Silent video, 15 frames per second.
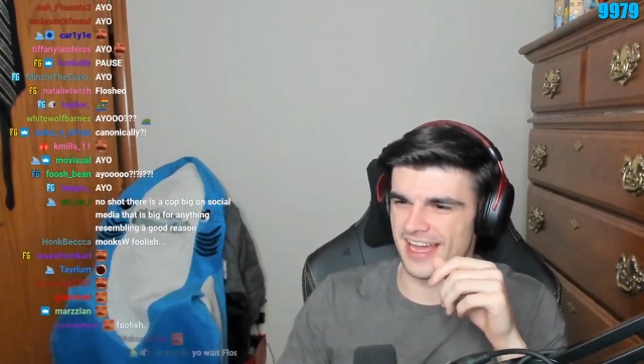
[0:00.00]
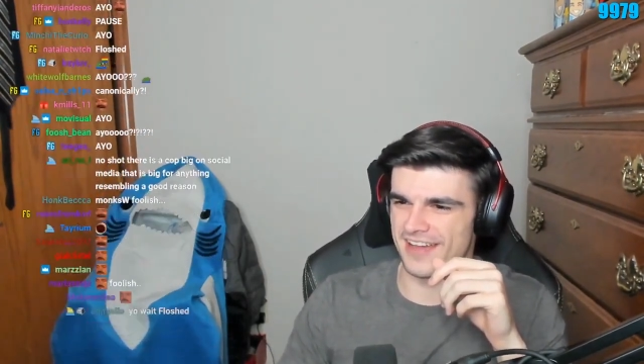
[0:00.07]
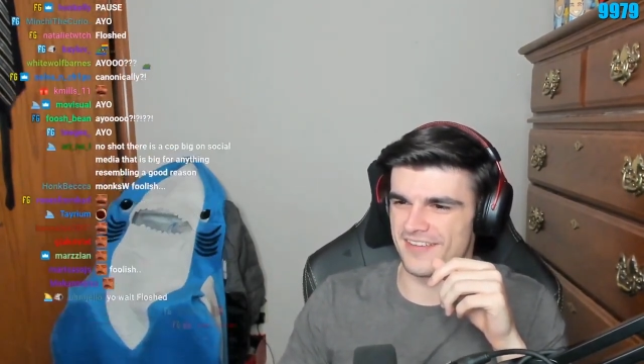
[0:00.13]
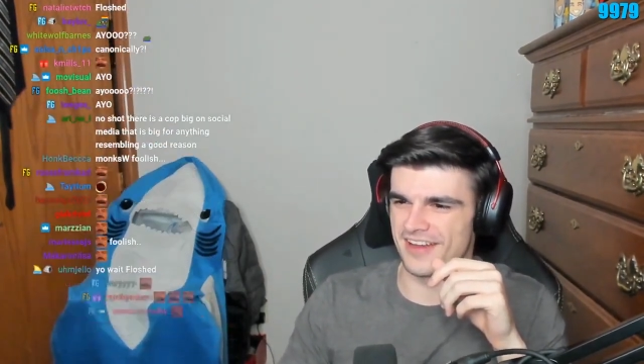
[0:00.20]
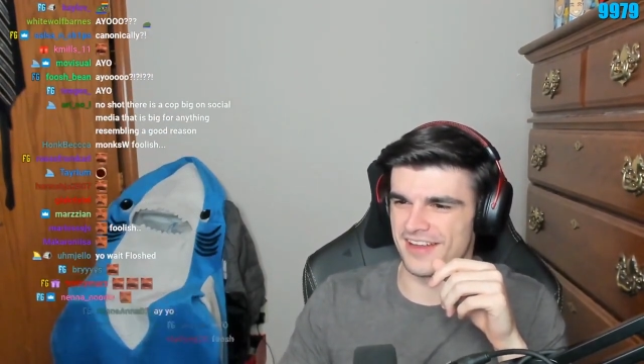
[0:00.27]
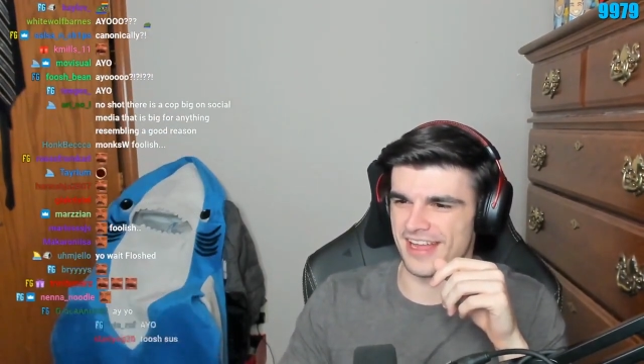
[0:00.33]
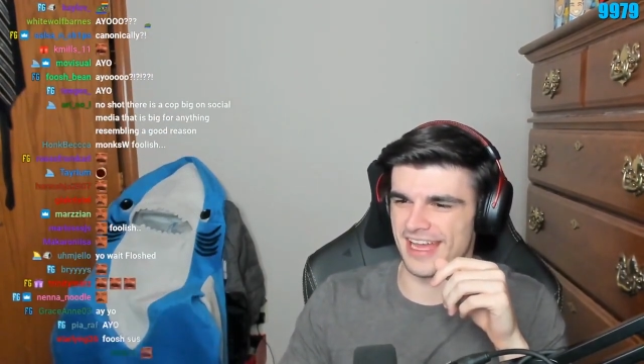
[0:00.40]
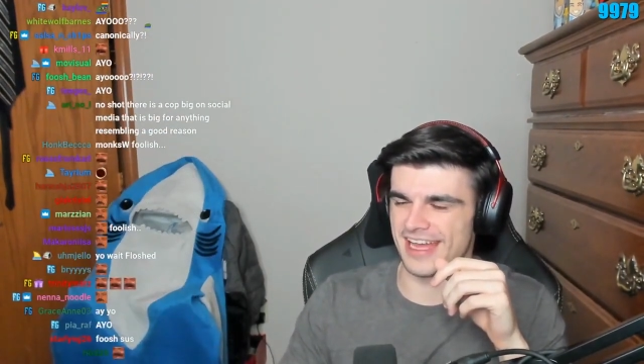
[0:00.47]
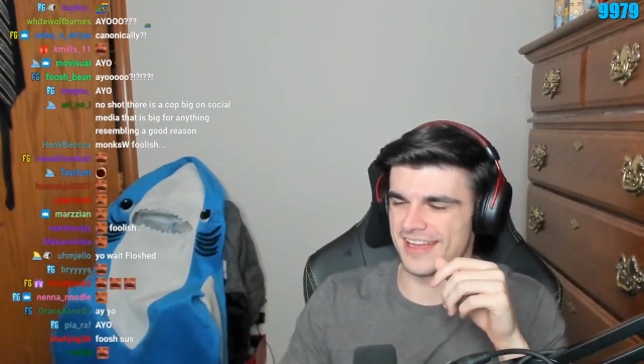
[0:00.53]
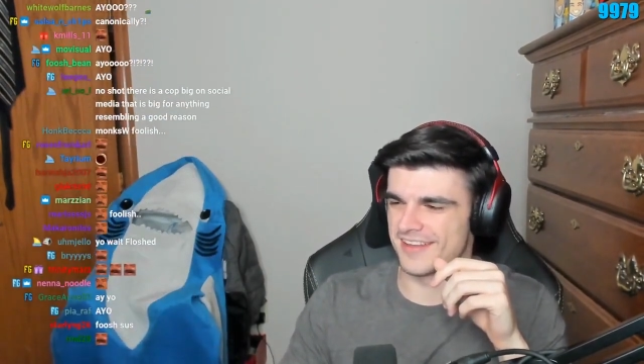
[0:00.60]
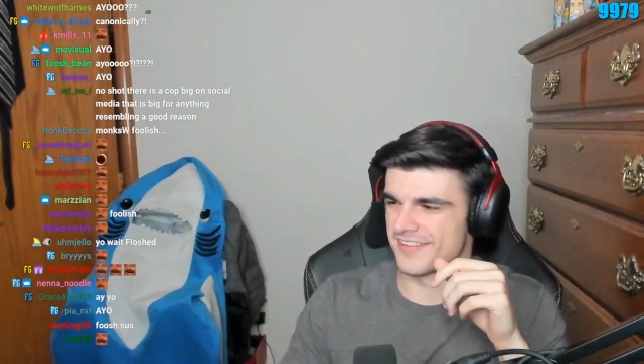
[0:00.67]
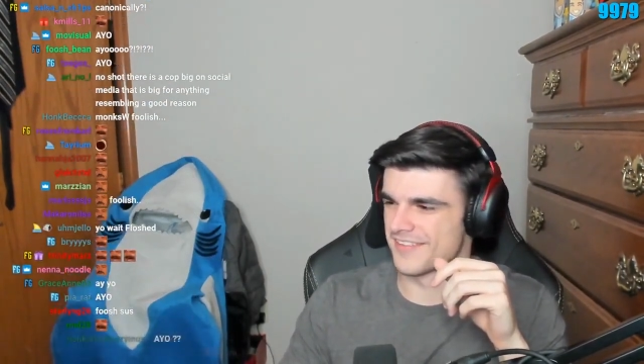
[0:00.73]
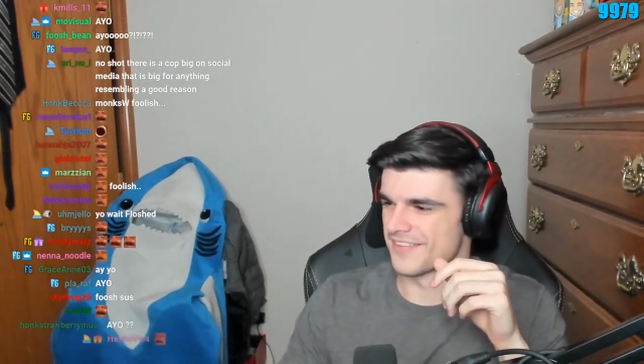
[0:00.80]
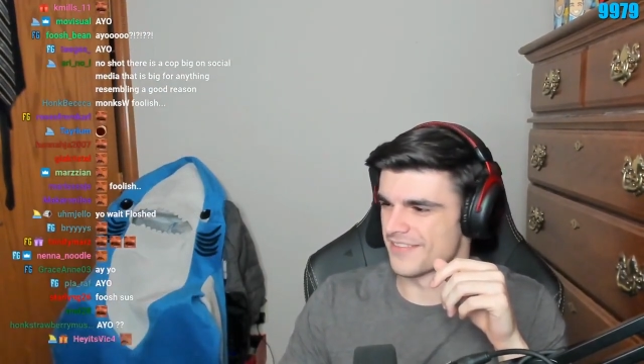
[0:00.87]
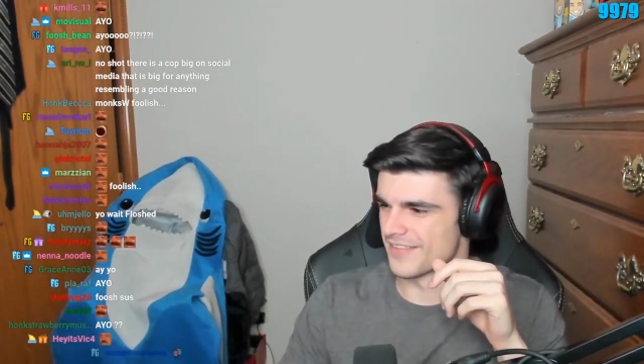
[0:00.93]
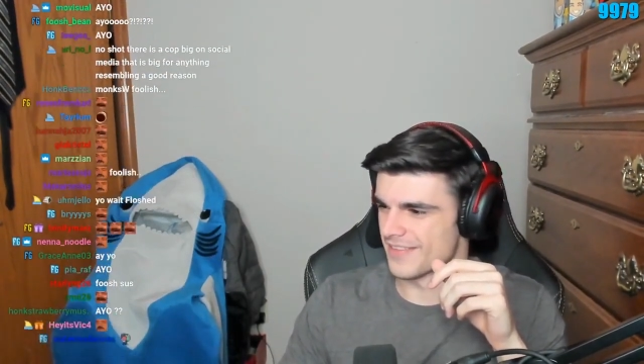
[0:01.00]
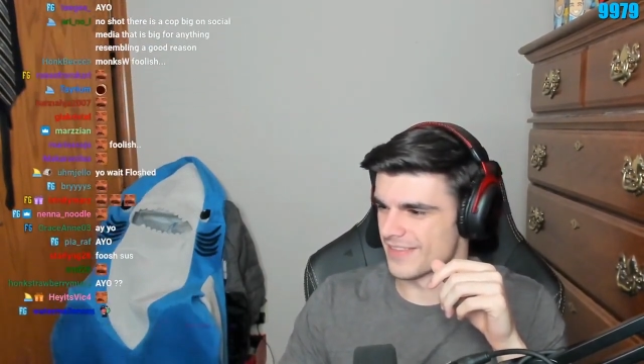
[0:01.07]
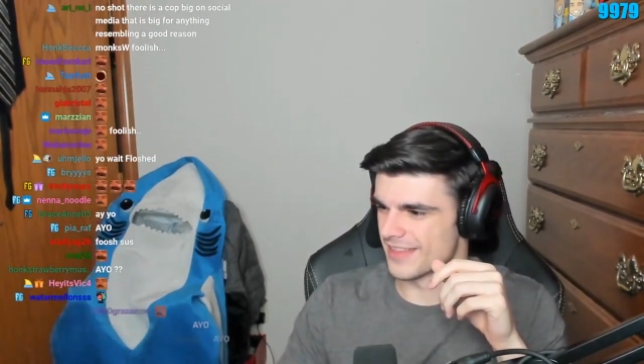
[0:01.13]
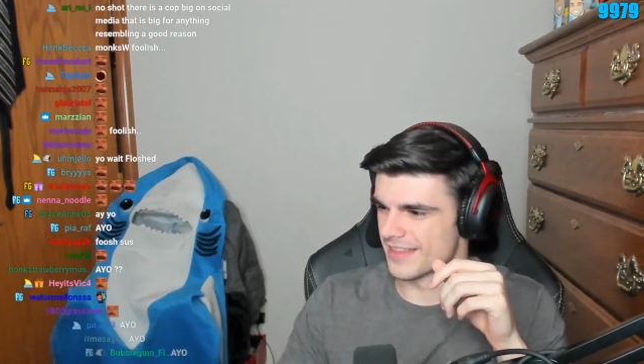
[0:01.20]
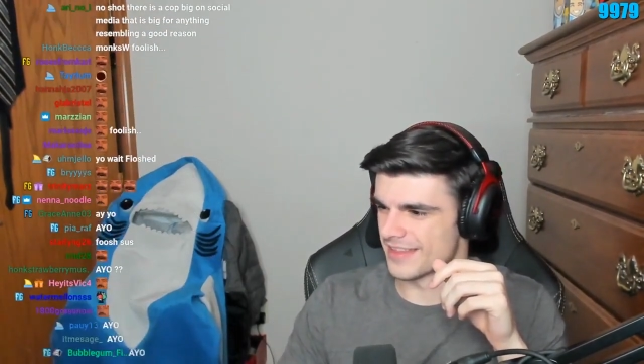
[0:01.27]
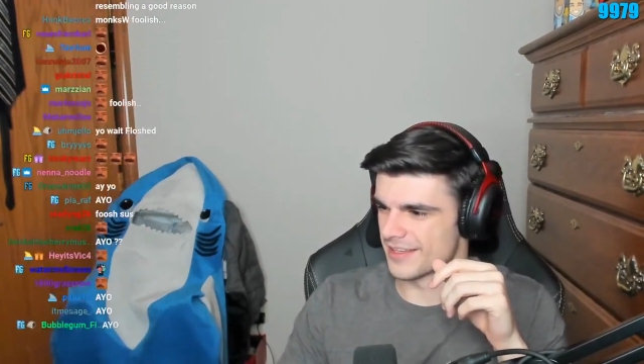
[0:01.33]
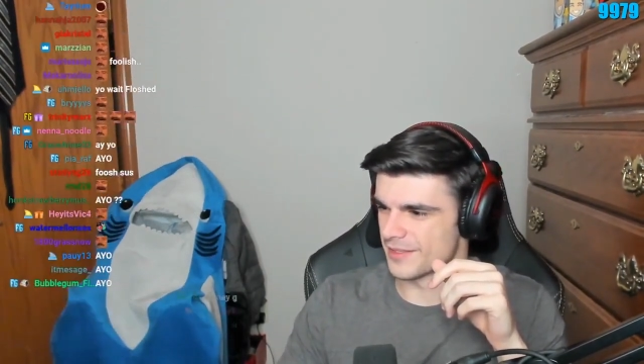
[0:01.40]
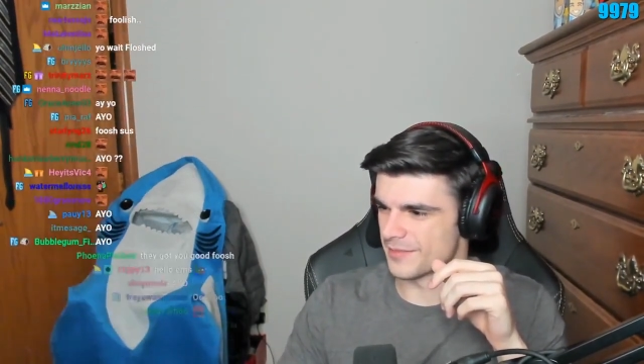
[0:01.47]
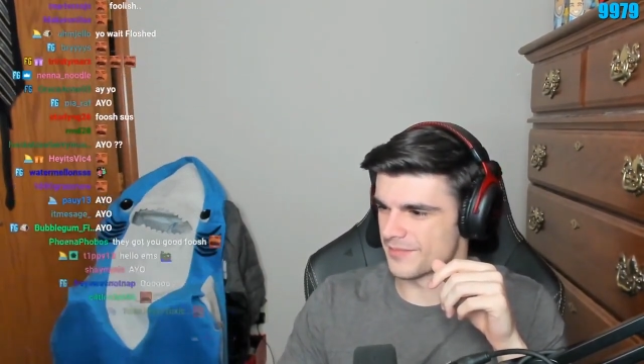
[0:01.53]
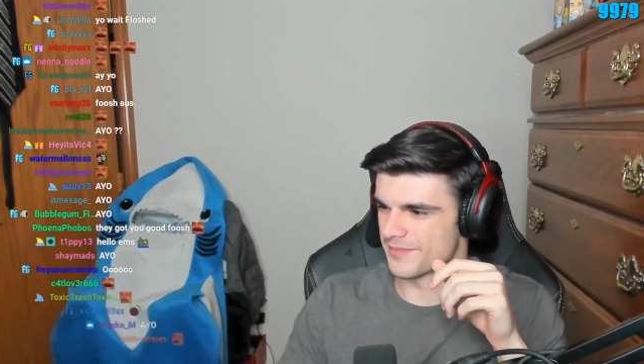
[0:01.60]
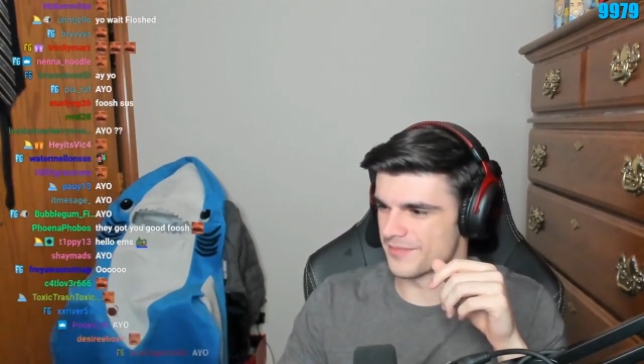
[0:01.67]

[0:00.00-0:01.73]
Worry. Okay. Hey, why not me?